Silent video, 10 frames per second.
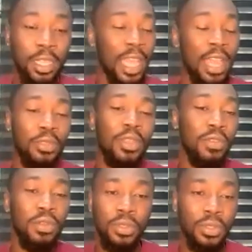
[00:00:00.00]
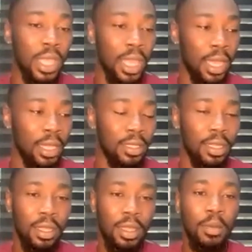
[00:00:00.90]
I couldn't even go to the end.
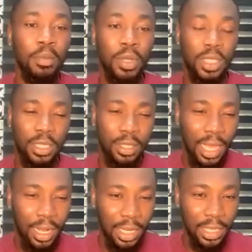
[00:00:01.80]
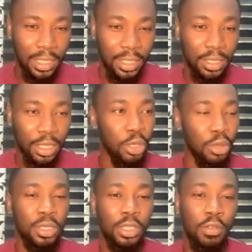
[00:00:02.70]
But in that list,
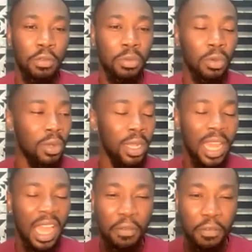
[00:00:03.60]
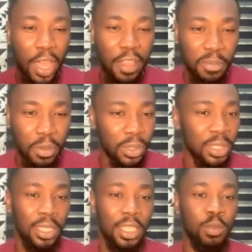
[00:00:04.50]
you see only like 5 or
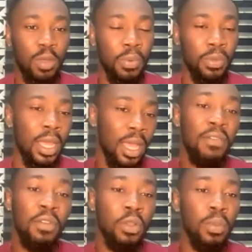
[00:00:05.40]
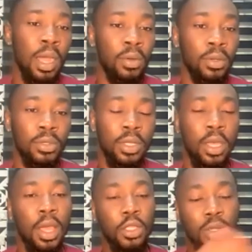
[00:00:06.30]
6 people that have global roles.
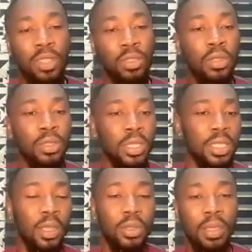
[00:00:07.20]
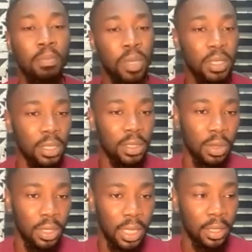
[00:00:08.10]
So I noticed that there was a big
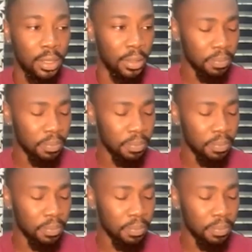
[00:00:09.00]
disconnect.